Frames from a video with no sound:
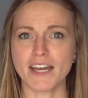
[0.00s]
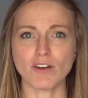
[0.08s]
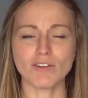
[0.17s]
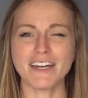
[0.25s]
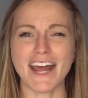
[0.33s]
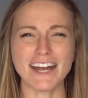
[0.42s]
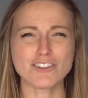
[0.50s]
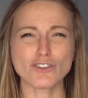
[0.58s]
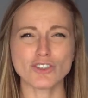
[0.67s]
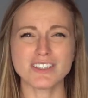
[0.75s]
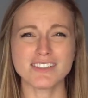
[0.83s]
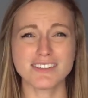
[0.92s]
I don't need
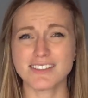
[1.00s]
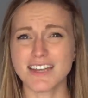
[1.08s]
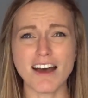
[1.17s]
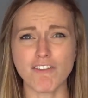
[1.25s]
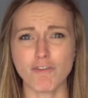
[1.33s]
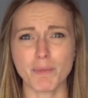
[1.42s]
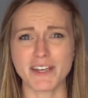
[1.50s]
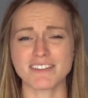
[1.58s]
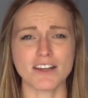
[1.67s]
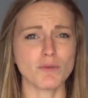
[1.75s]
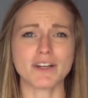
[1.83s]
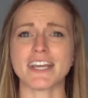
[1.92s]
extra stuff because
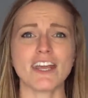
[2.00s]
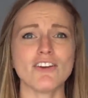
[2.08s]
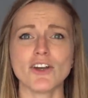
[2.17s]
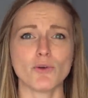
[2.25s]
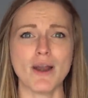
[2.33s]
I don't want to carry it